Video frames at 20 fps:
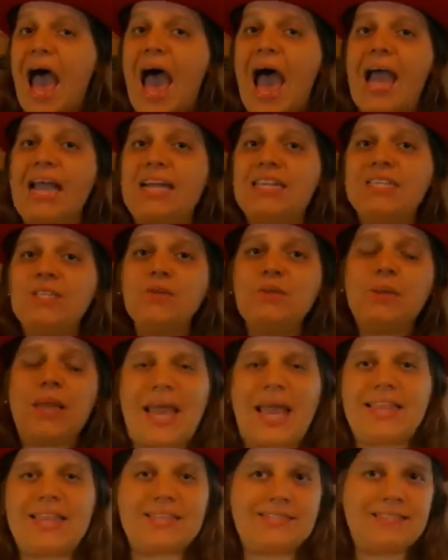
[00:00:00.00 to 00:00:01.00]
I do
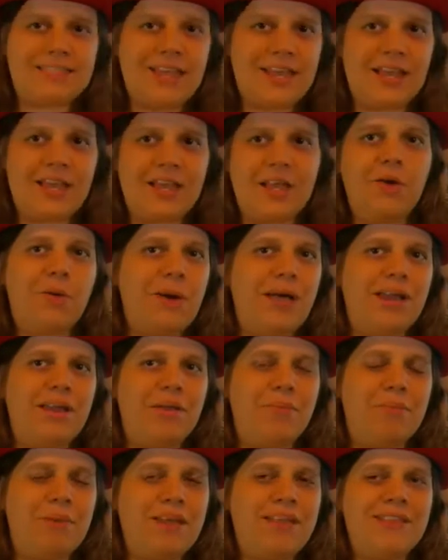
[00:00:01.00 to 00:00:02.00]
like the setting quite
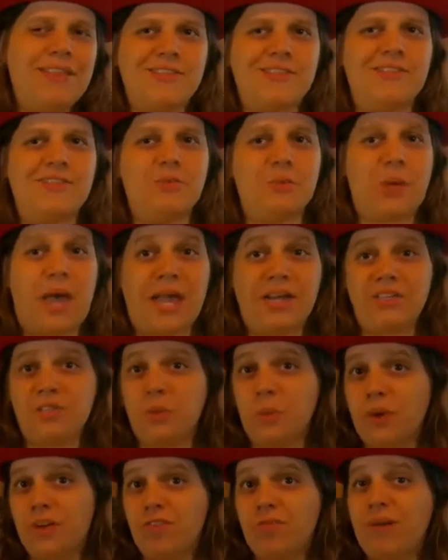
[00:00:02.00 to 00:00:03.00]
a bit. This is actually
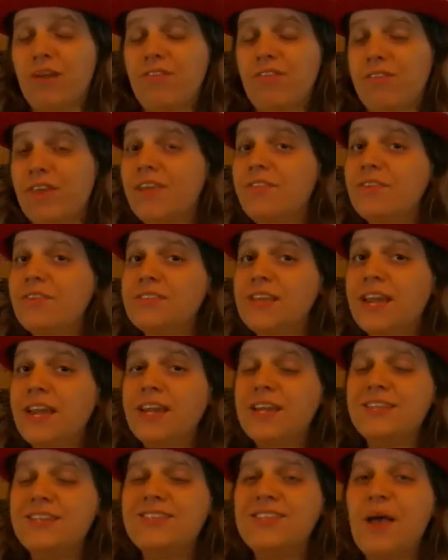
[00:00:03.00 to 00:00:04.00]
one of my favorite
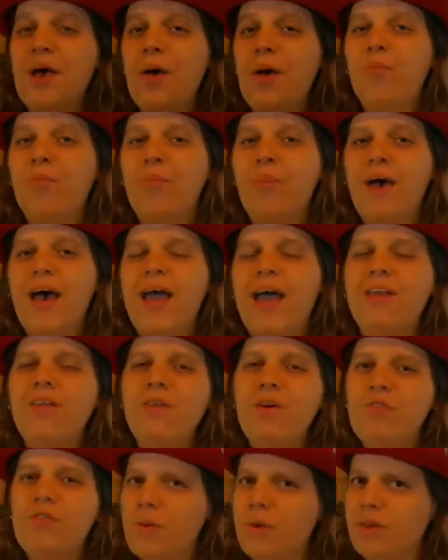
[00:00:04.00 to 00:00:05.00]
settings. I don't
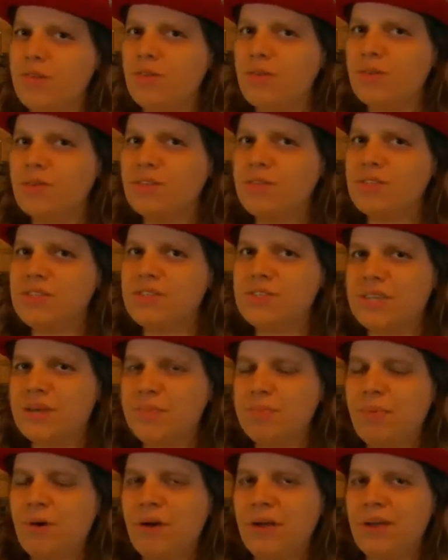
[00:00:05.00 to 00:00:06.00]
know if I would have used
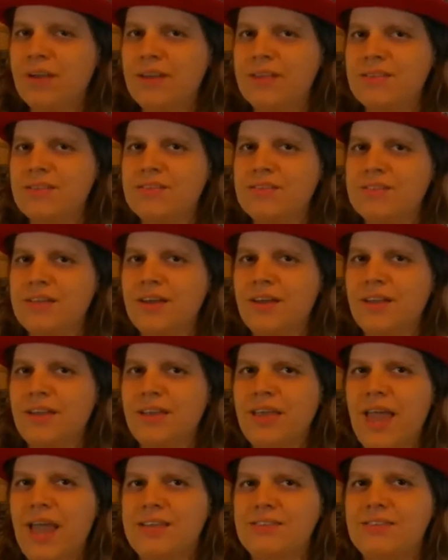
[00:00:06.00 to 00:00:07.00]
steampunk necessarily
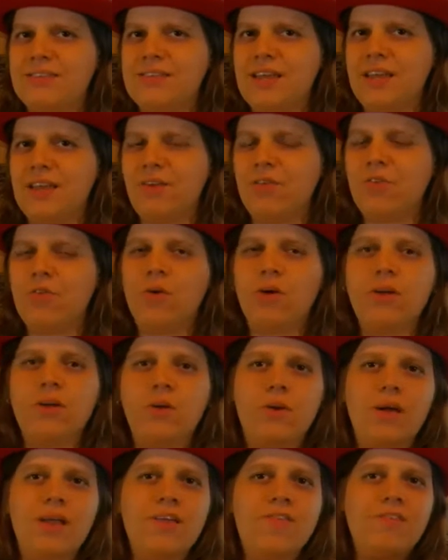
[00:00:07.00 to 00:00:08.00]
as a setting for it,
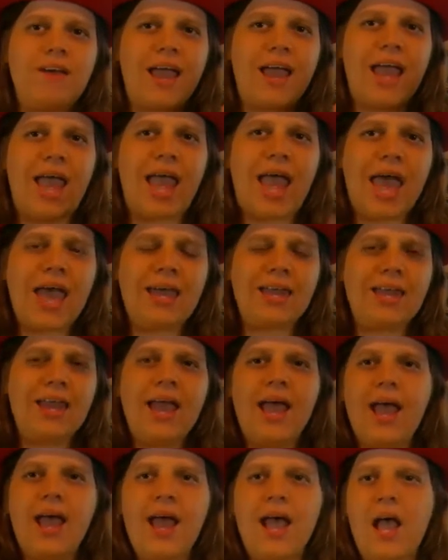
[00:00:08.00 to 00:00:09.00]
or if I had,
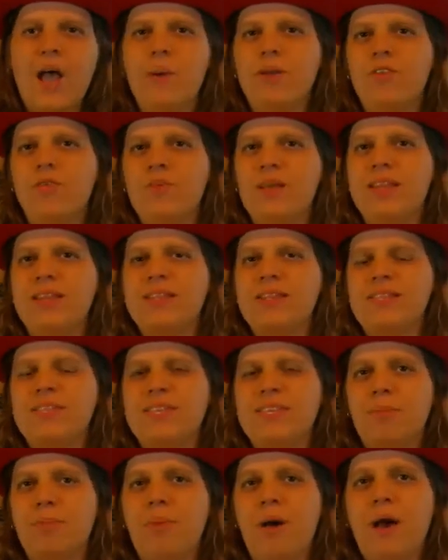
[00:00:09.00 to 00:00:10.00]
I would have made the
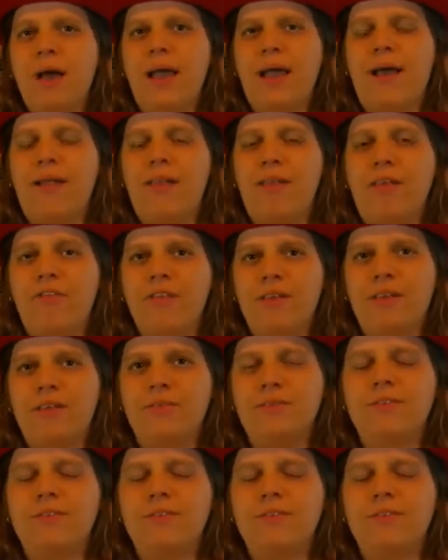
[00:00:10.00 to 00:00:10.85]
steampunk elephants.